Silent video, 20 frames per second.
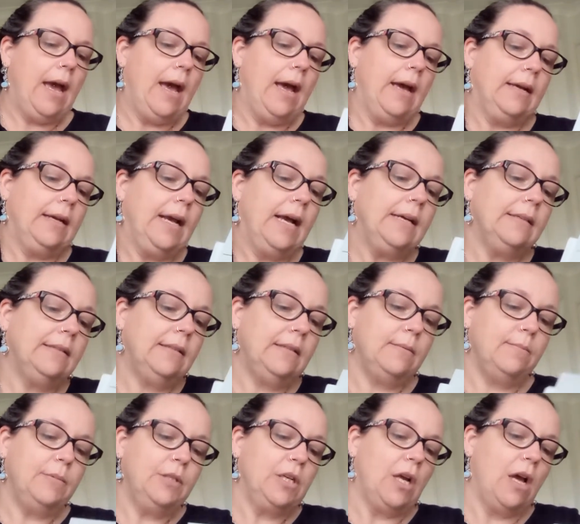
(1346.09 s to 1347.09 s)

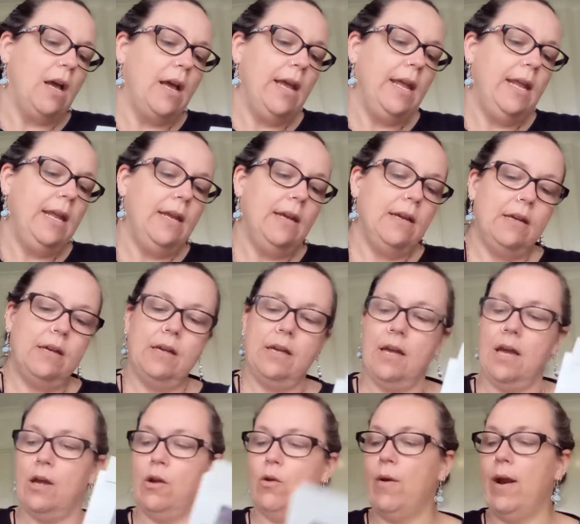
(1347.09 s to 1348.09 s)
custom die,
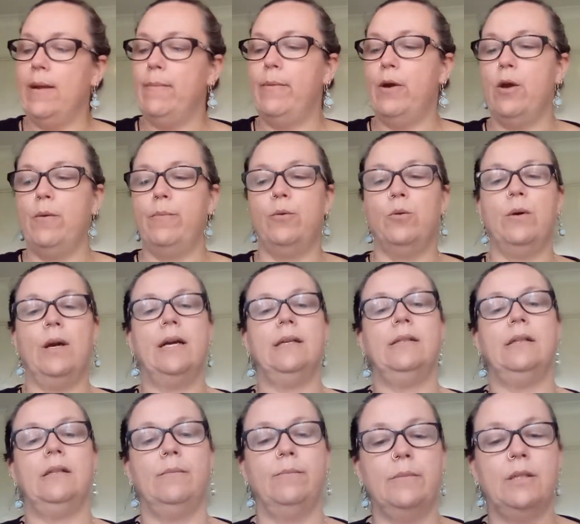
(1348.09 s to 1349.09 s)
a grey purple
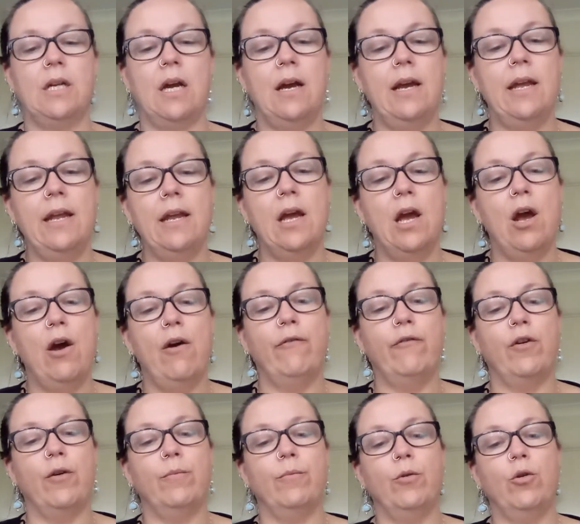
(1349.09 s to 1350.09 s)
custom die
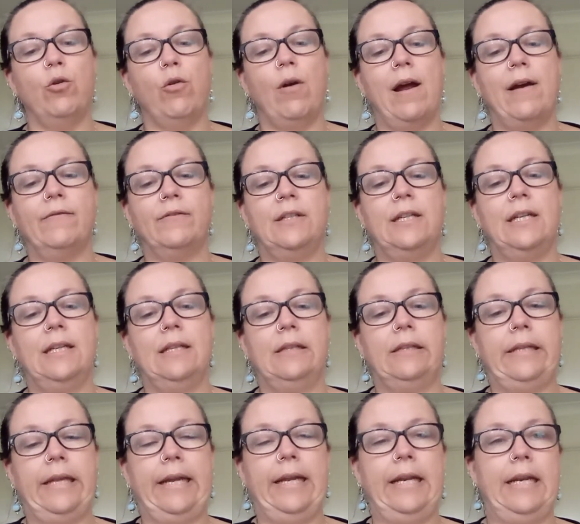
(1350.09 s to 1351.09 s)
from Crafty
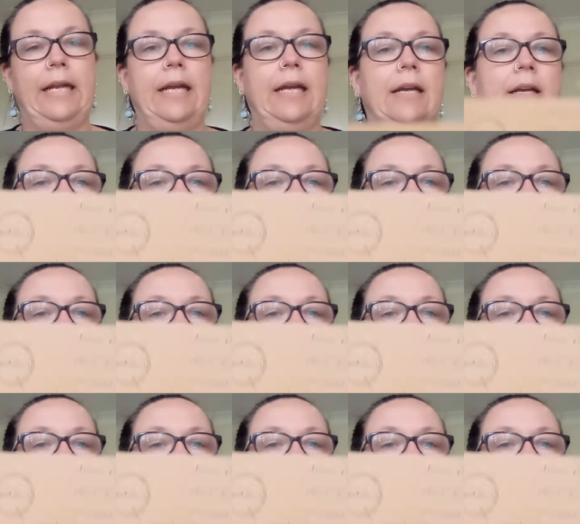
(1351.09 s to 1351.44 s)
Leanie.